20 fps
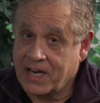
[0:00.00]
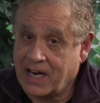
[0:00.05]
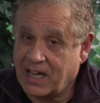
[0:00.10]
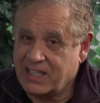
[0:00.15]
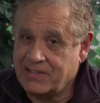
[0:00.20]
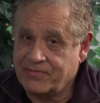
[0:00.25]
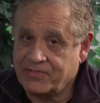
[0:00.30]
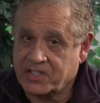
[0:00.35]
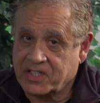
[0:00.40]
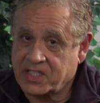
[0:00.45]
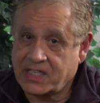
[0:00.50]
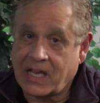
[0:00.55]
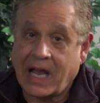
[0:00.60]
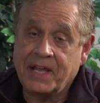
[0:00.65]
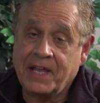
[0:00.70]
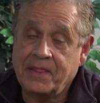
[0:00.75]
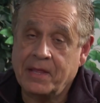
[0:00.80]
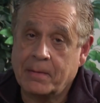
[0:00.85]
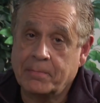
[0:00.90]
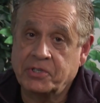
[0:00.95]
And I'll even
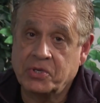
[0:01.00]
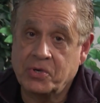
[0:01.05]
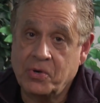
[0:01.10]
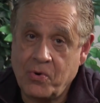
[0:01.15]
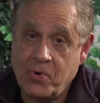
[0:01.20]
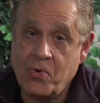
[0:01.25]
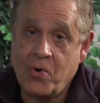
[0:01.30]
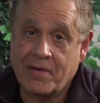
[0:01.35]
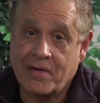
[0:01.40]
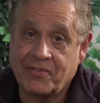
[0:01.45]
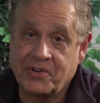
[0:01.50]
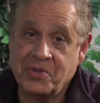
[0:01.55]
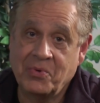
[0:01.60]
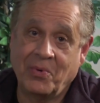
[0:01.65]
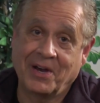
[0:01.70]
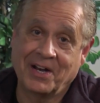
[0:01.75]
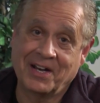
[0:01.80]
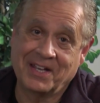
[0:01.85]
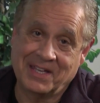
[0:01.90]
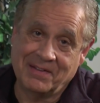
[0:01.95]
sign them to whoever you
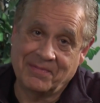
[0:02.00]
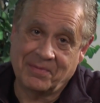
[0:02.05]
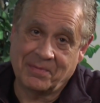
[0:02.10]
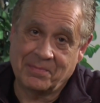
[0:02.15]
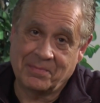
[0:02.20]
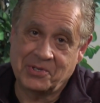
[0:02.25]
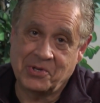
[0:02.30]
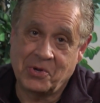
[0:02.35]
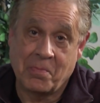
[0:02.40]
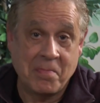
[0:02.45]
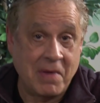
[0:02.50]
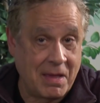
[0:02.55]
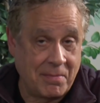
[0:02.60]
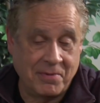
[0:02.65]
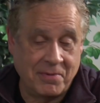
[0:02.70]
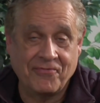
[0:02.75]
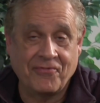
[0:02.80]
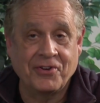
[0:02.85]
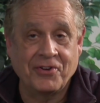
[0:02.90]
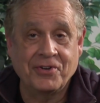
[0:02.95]
want to give them to,
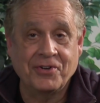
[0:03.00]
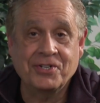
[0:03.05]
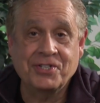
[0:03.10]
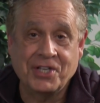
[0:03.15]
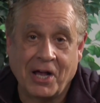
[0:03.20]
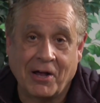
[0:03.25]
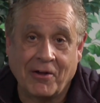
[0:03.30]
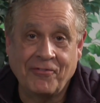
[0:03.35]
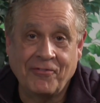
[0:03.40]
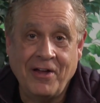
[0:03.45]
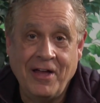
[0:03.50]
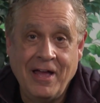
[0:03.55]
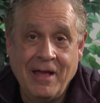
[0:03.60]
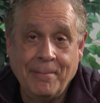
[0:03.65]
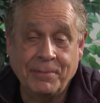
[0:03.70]
maybe for yourself.